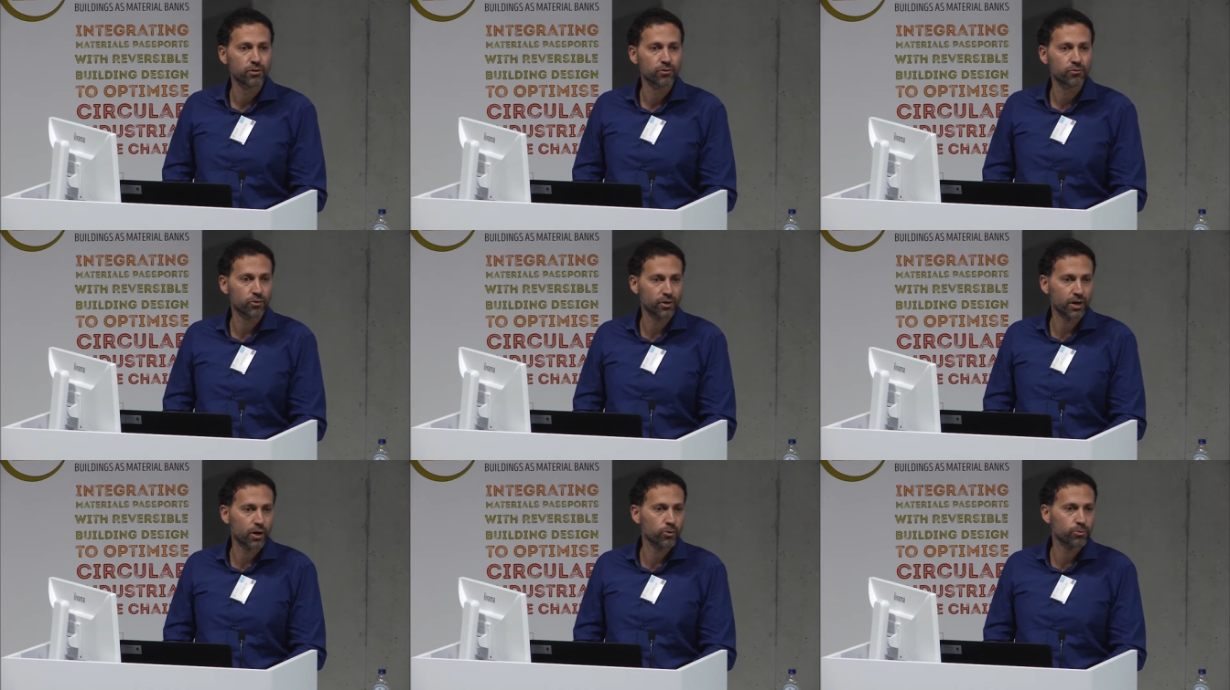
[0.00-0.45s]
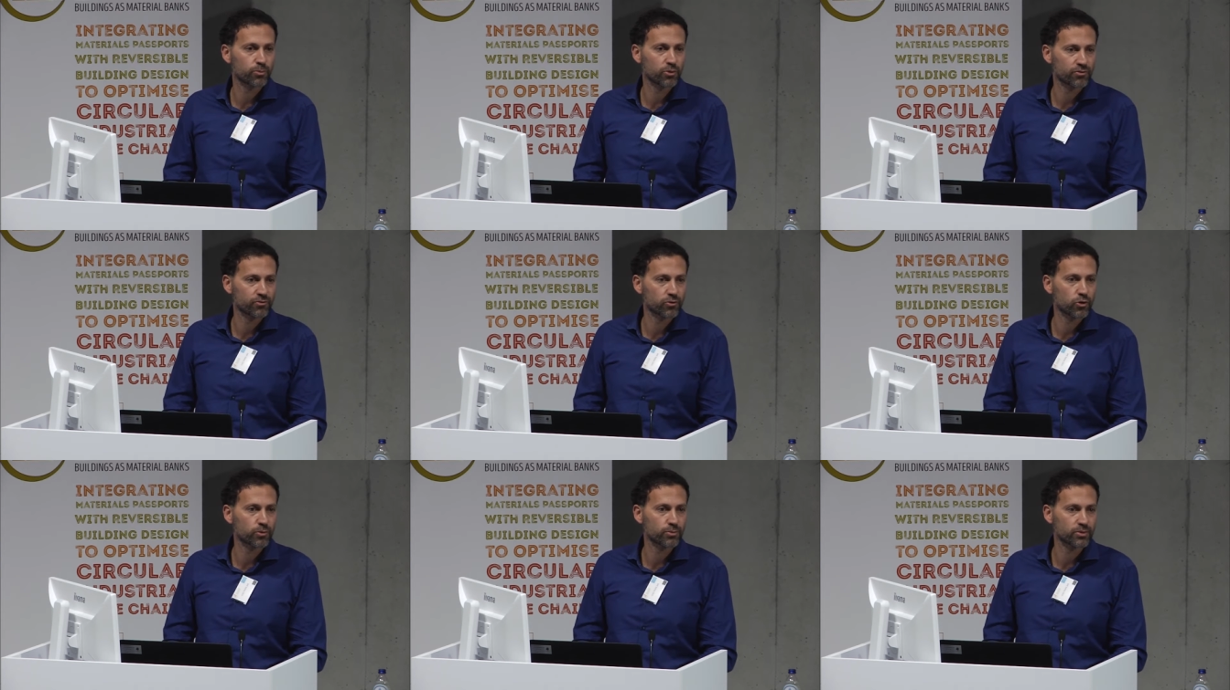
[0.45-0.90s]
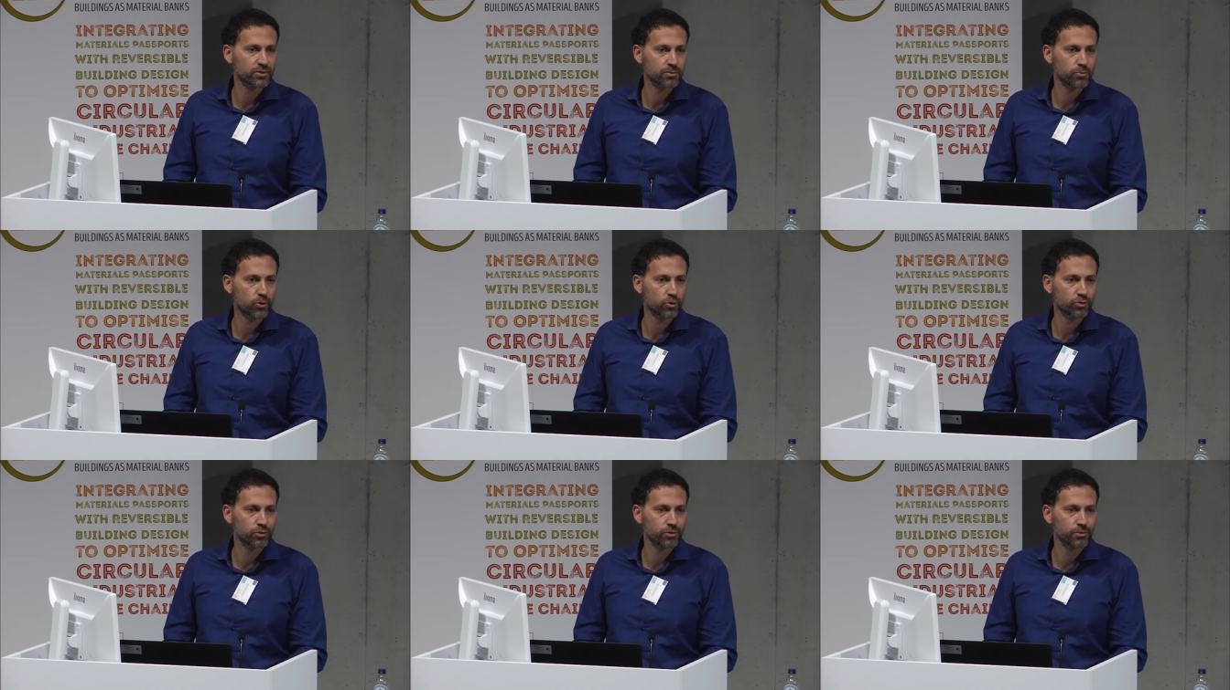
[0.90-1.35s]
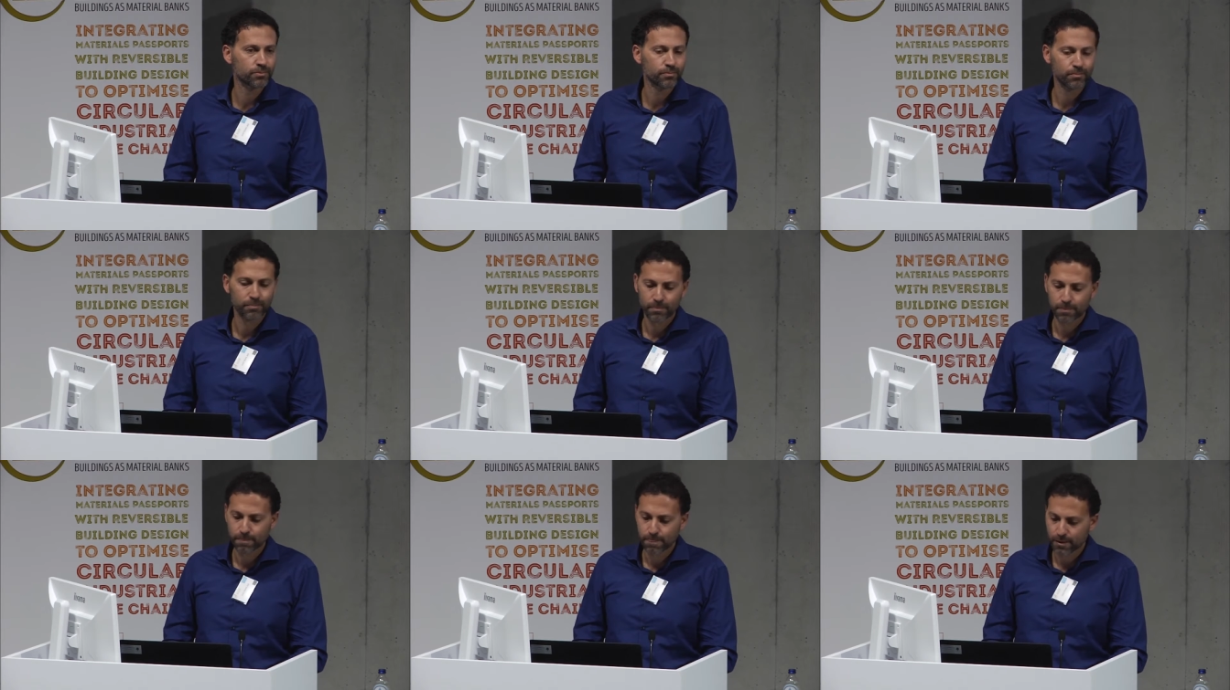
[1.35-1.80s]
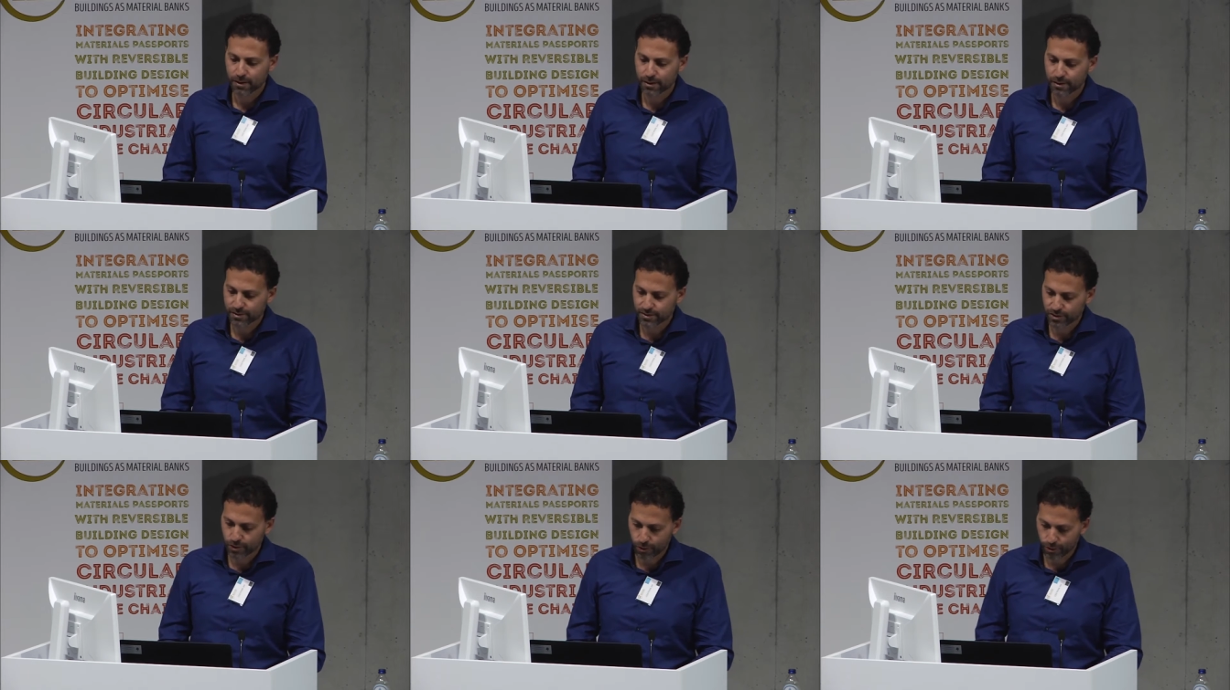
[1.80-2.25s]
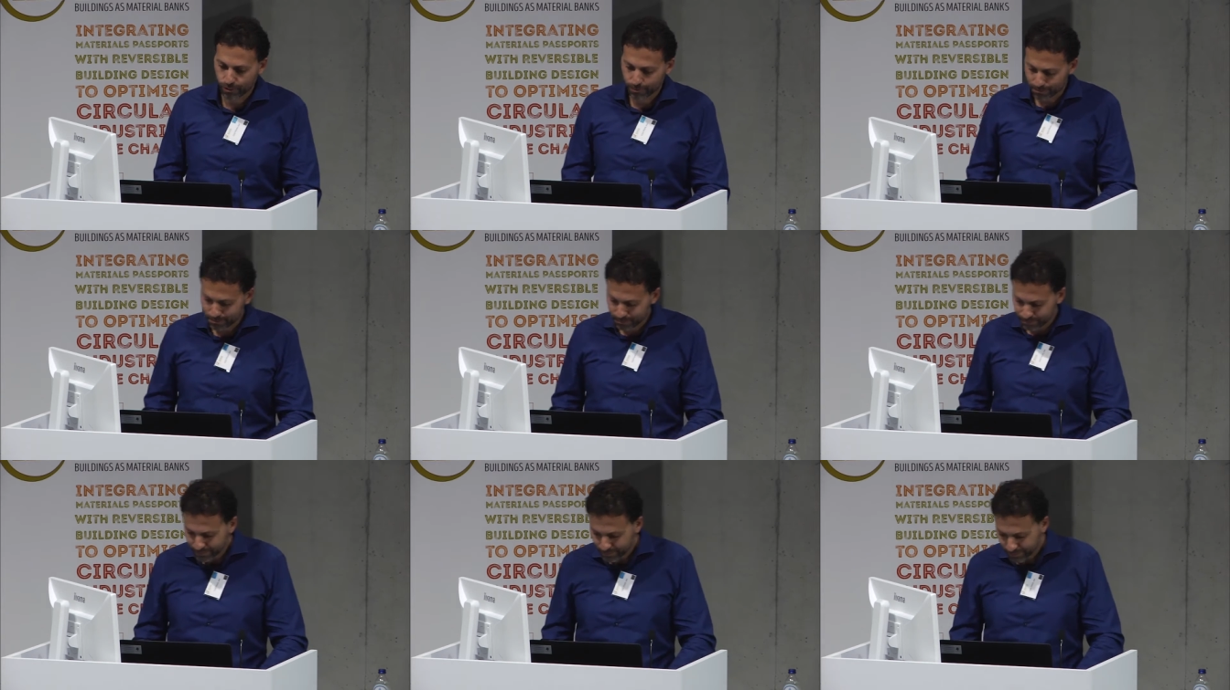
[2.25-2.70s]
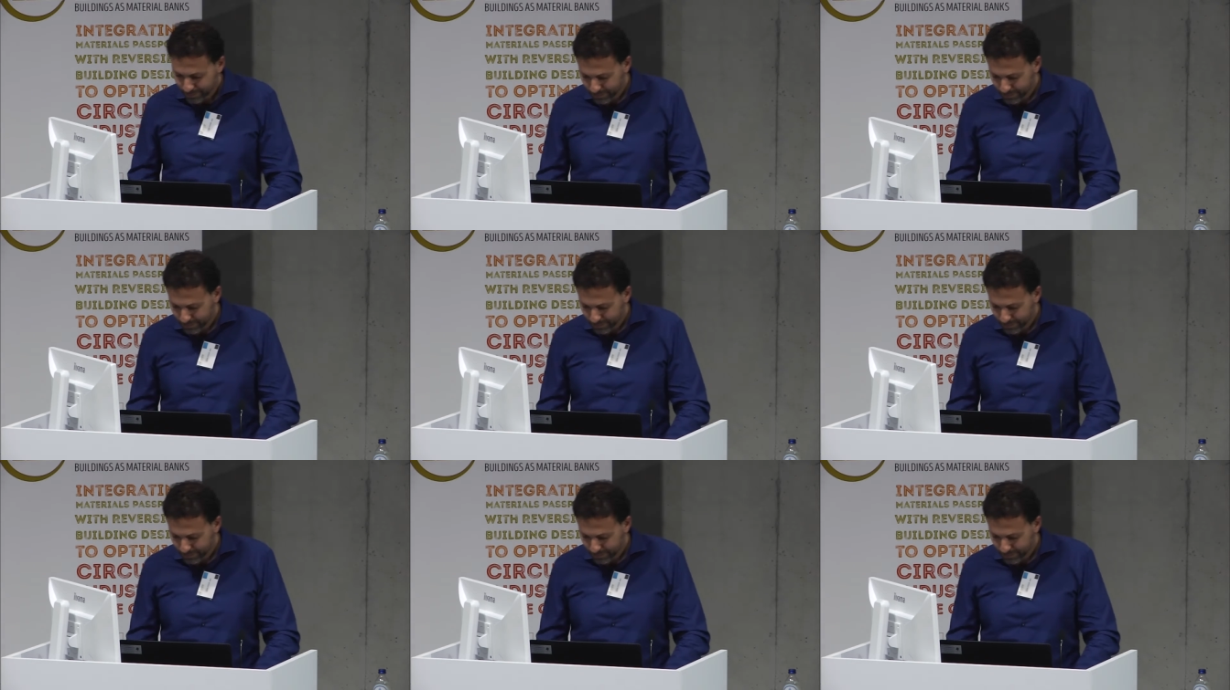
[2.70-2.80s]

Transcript: for our performance model. So,